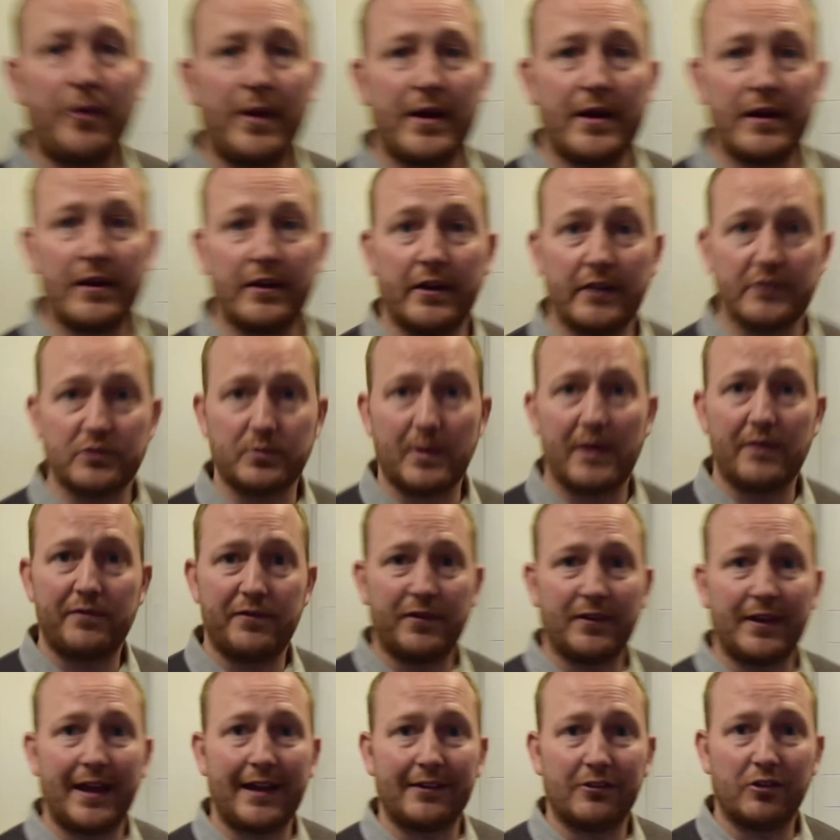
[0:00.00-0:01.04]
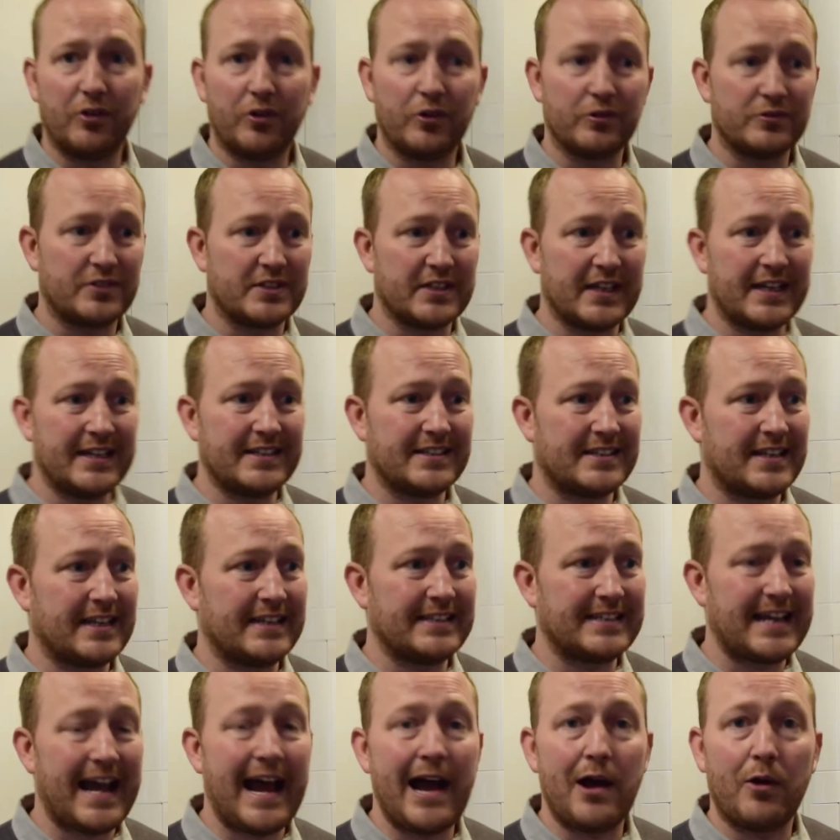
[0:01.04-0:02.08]
in as well for landlords
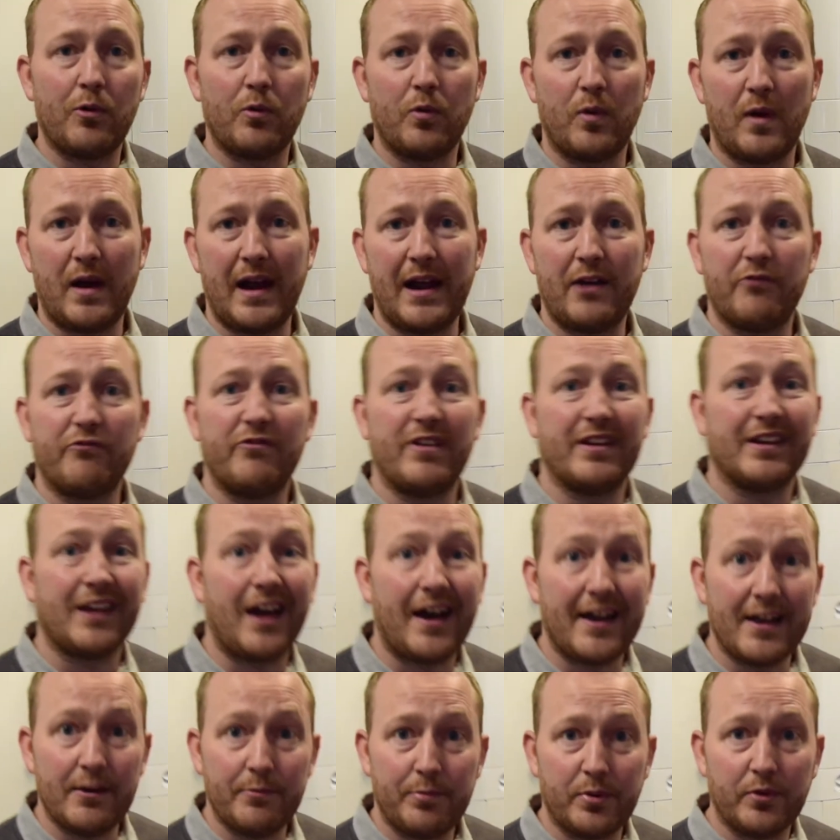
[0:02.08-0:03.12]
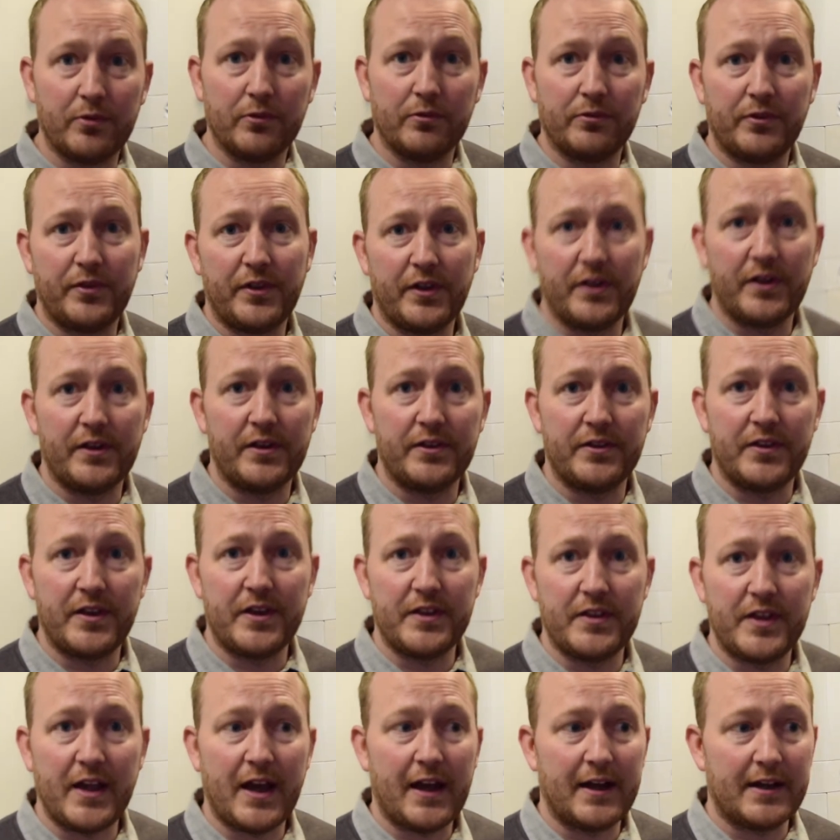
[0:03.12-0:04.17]
is how reliable the
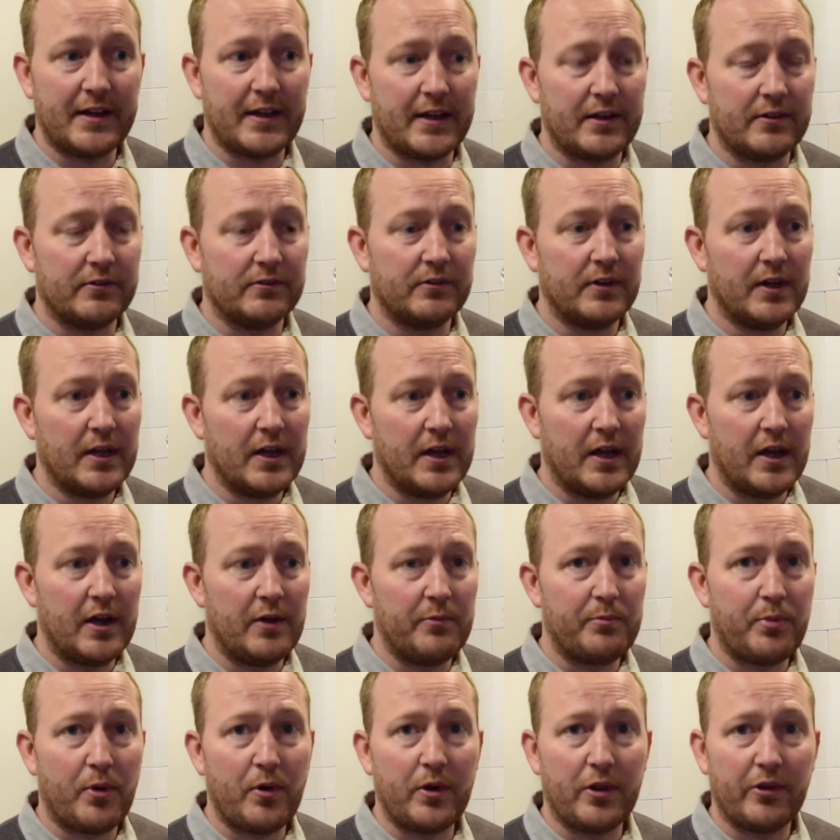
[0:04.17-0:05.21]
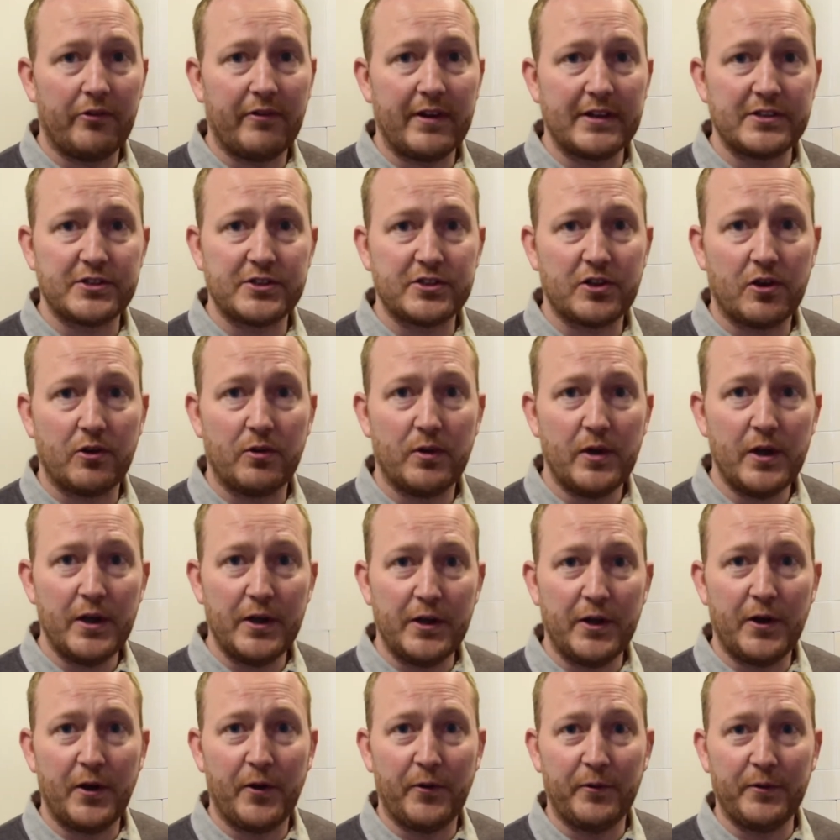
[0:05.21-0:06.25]
Ideal boiler is. So
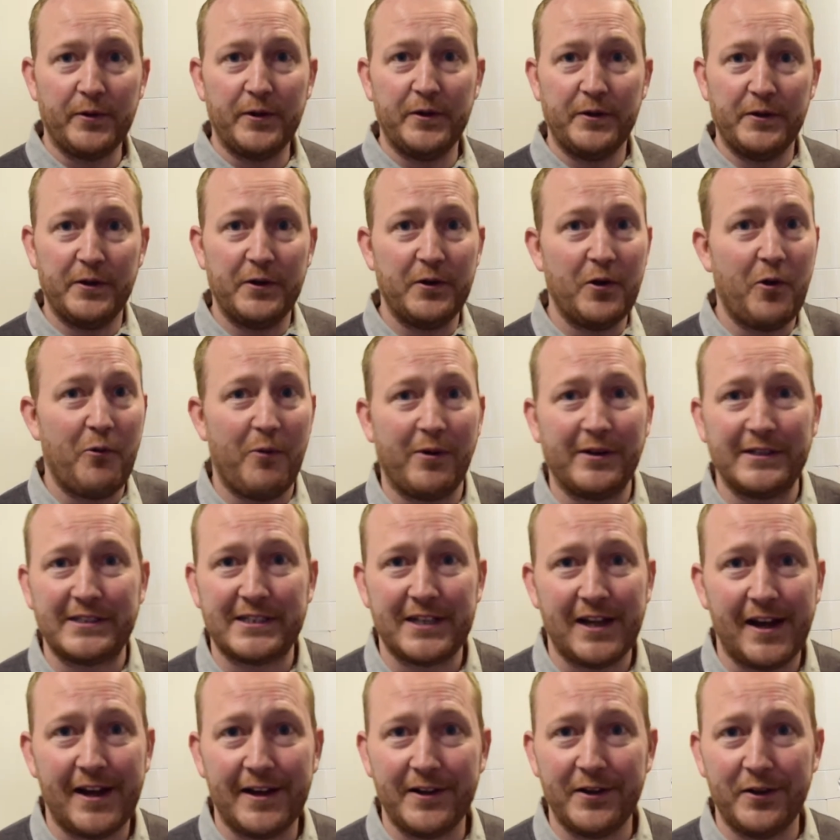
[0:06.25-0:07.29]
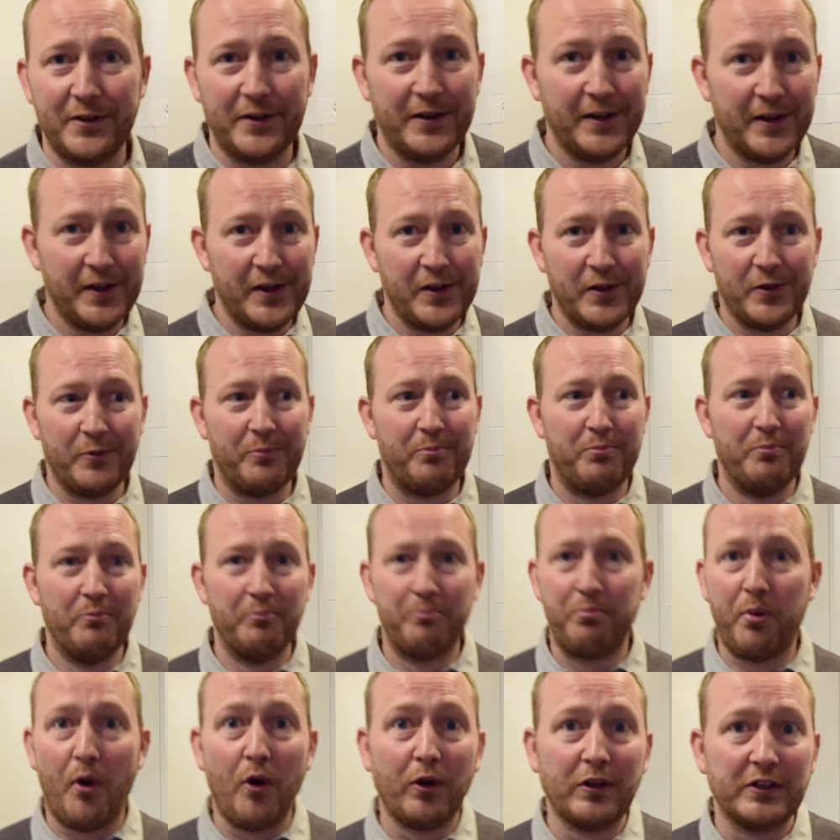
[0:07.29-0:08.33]
you know what it's like. The
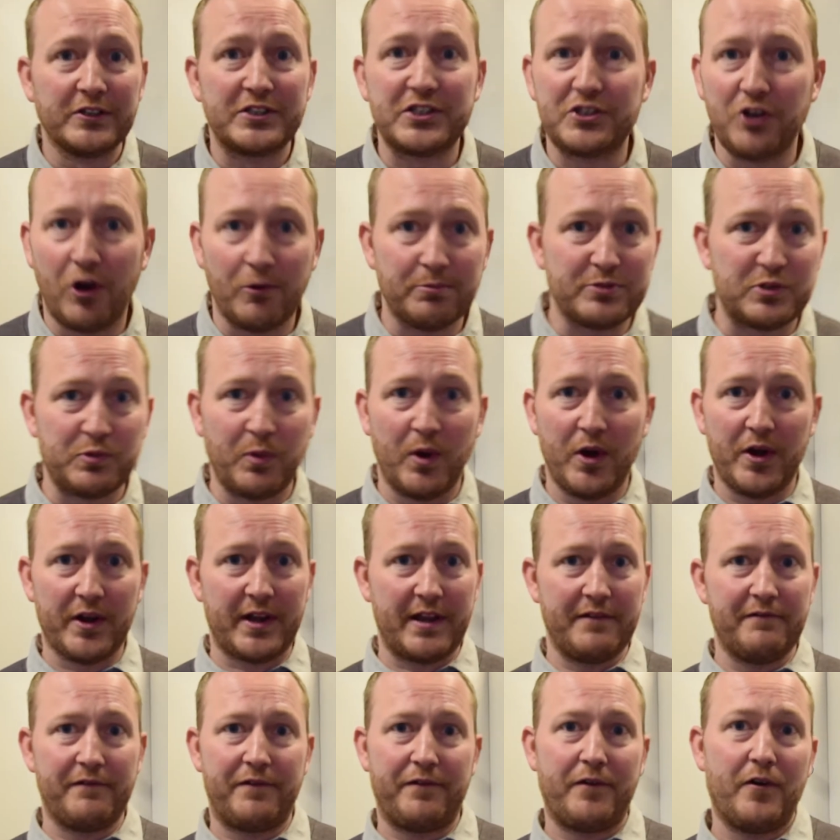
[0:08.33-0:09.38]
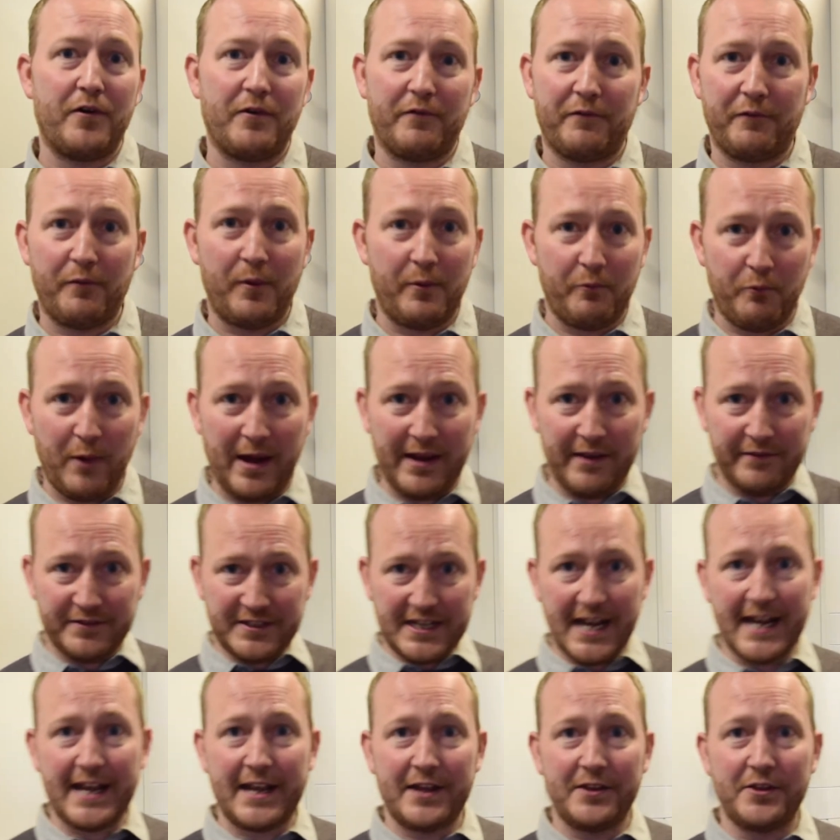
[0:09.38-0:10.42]
boiler stops working for when you've
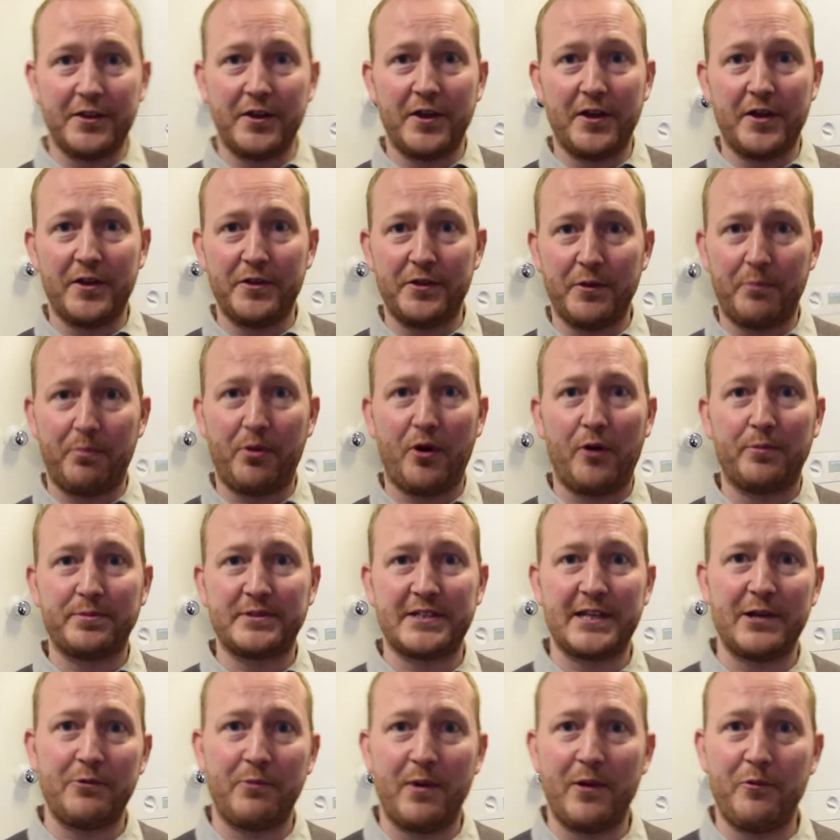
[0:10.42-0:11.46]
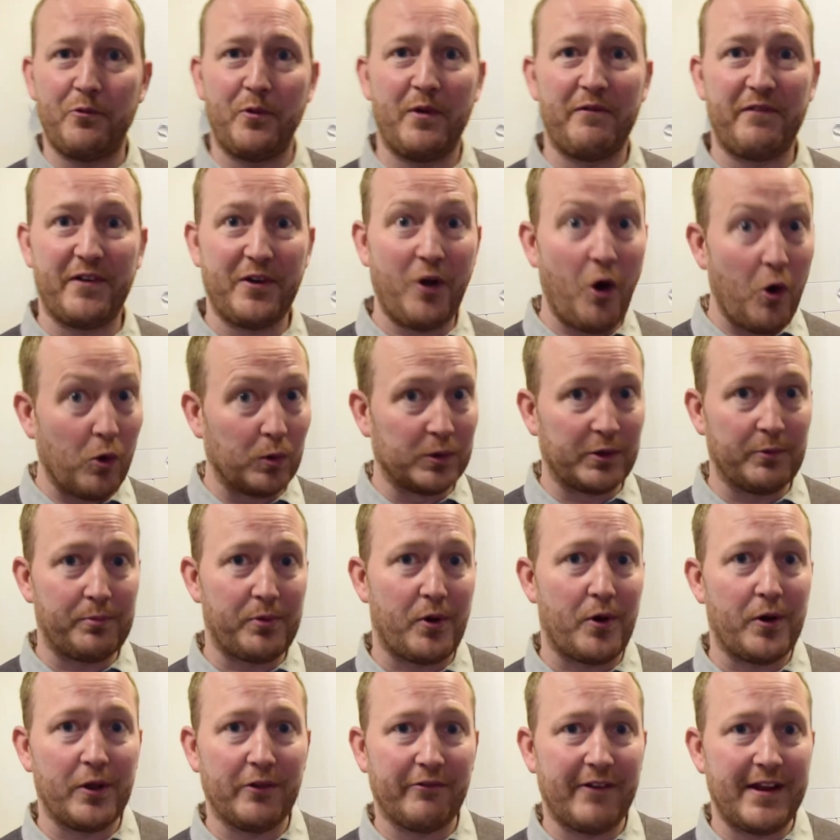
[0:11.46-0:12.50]
taken the property with an older
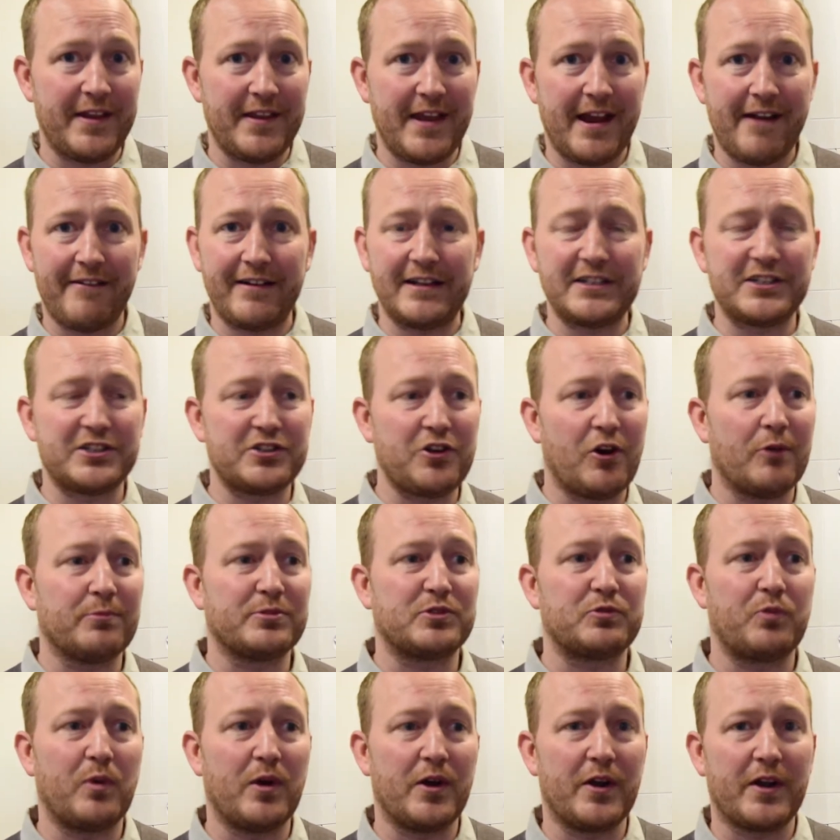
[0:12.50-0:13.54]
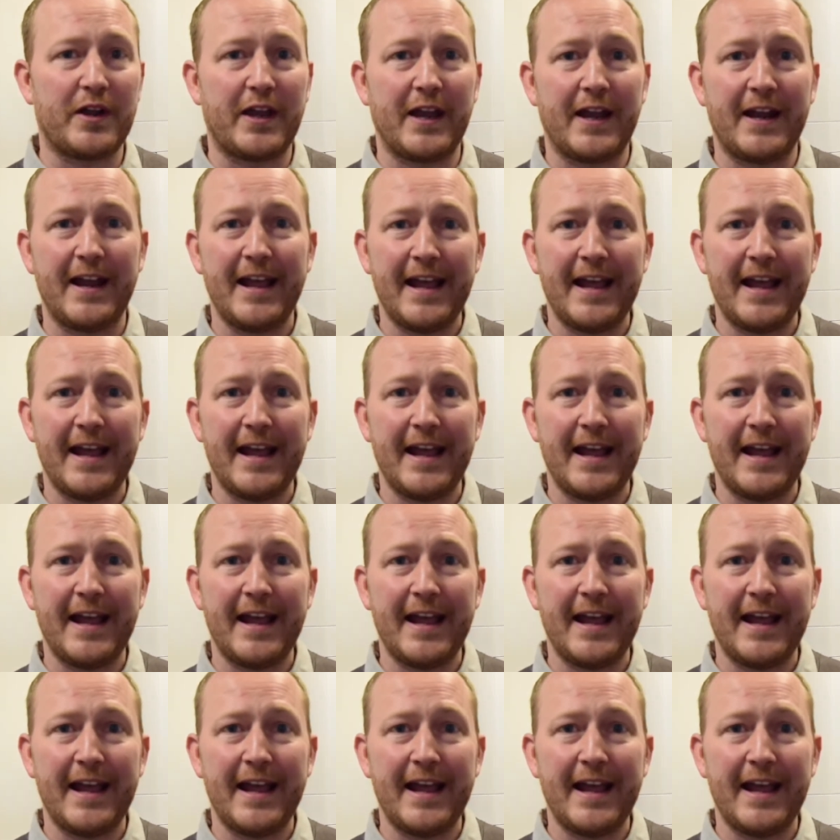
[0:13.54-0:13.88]
boiler in there, and it stops working,